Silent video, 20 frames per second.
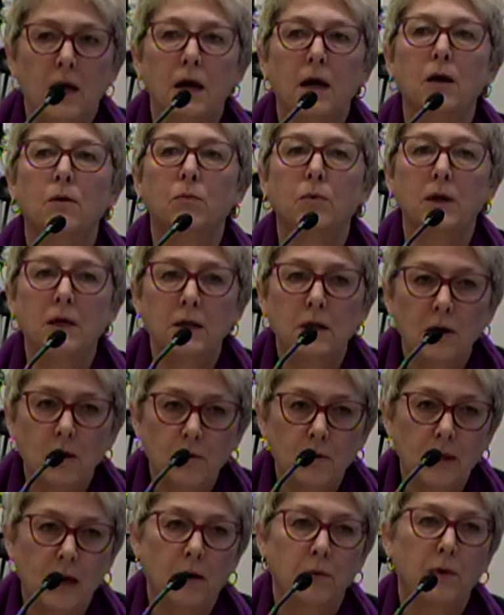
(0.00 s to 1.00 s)
And we
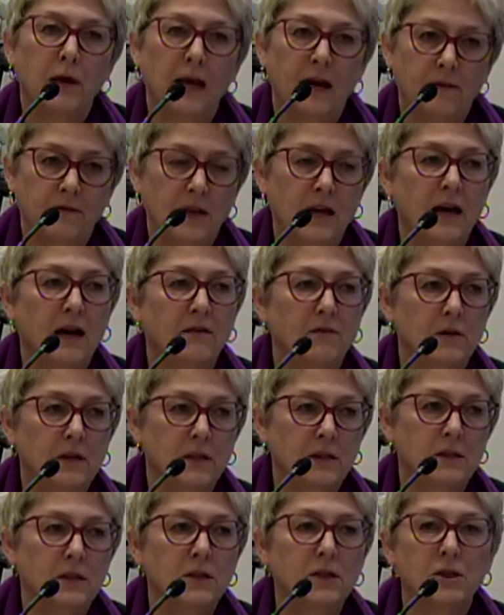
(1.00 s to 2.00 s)
know that, we have the
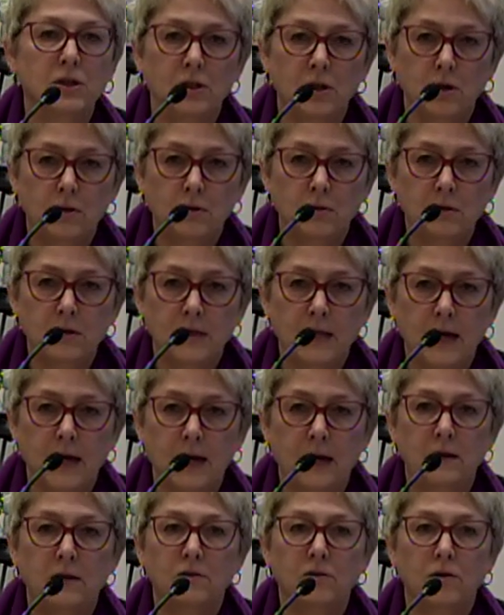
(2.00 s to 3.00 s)
evidence that shows
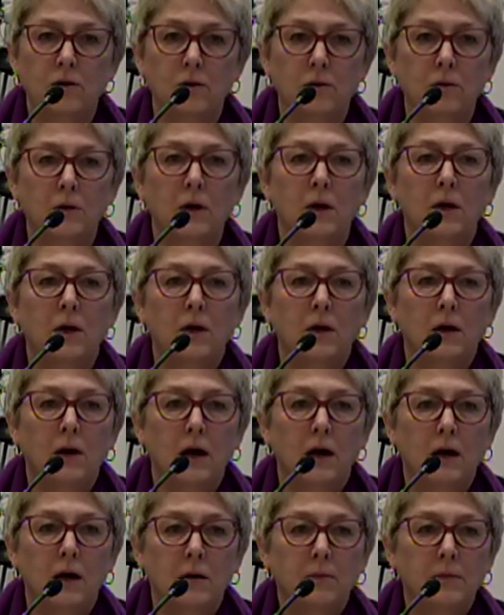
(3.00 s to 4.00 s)
that. So
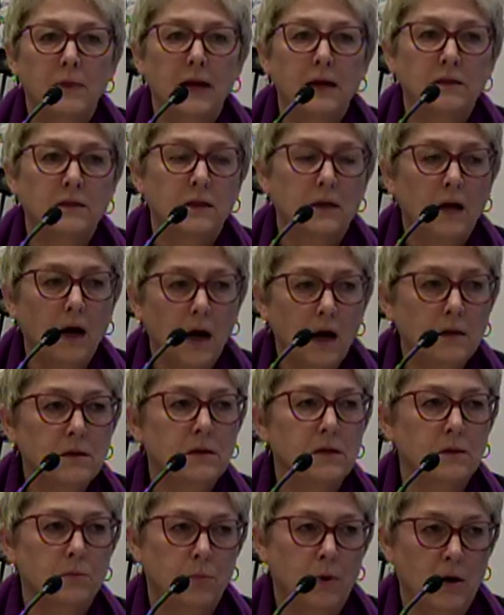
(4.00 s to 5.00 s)
that's a
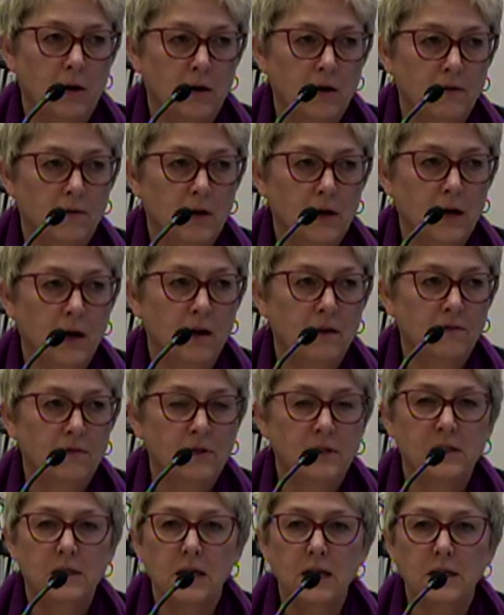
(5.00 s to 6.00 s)
constant part of our
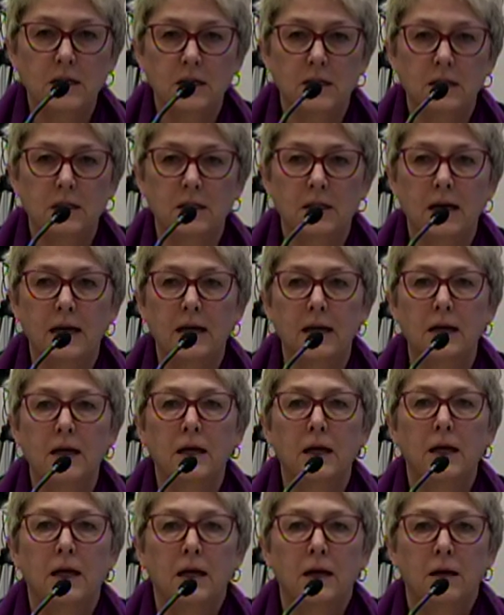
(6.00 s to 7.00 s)
conversation, that
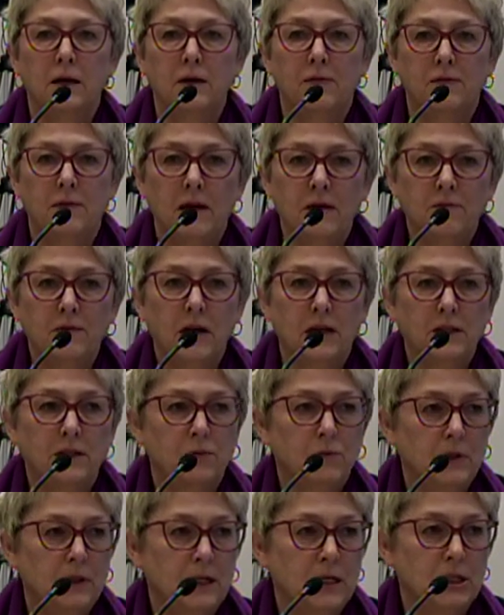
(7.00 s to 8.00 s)
if they've got the
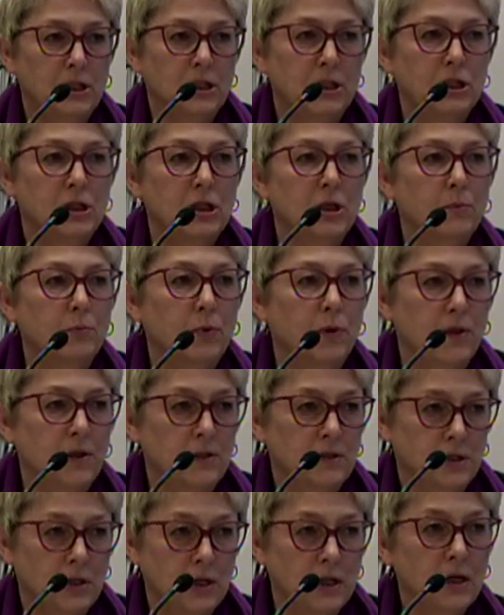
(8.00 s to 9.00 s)
relationship with
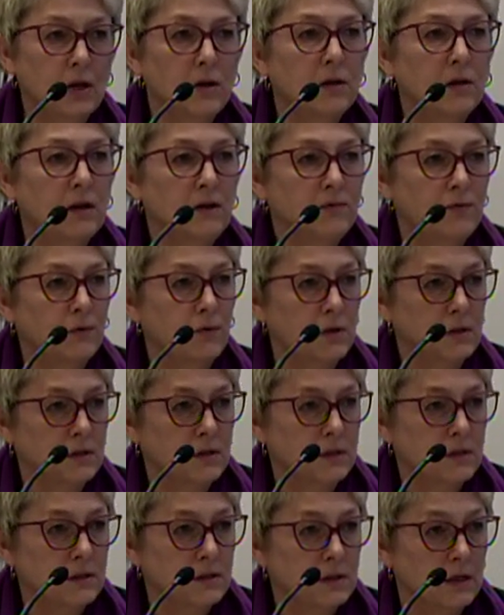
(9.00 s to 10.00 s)
the security
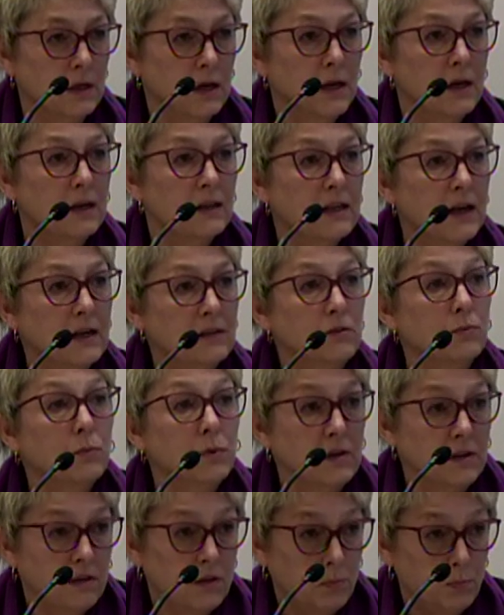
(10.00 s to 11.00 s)
forces, that's
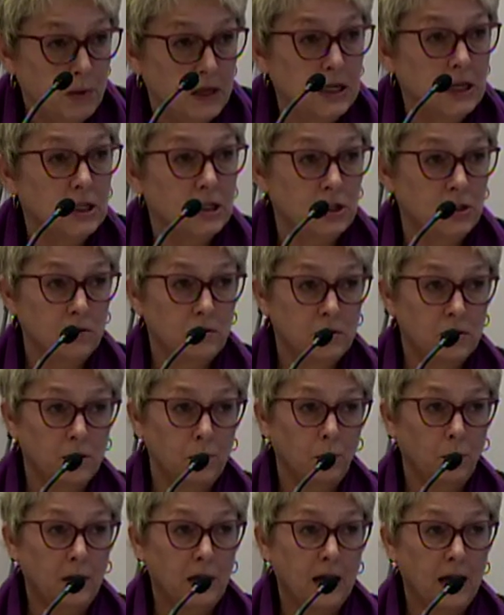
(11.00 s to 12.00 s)
one of the big issues
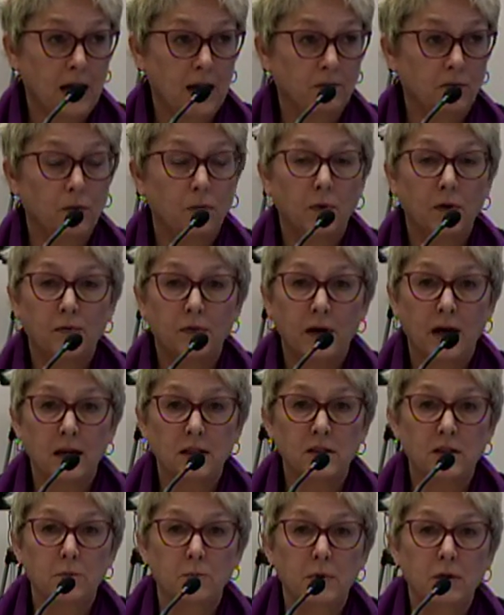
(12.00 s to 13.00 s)
that we have. And we've
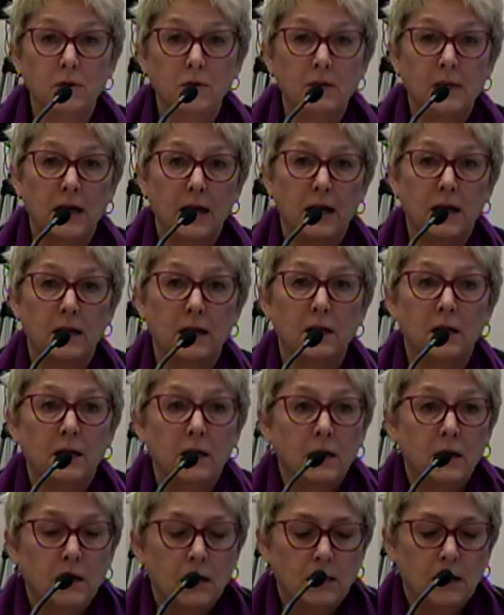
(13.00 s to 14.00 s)
got to build that
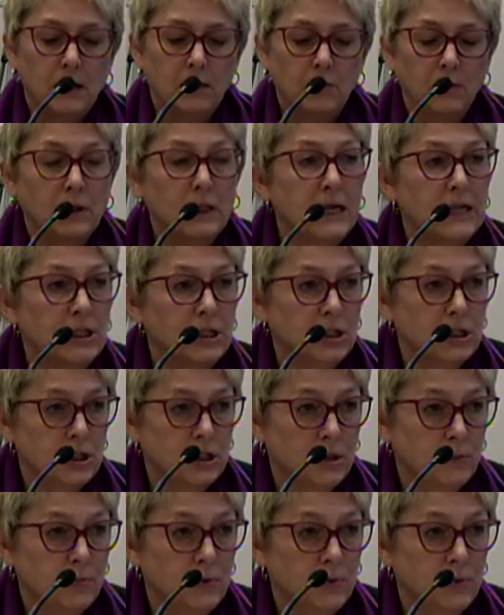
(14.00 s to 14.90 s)
relationship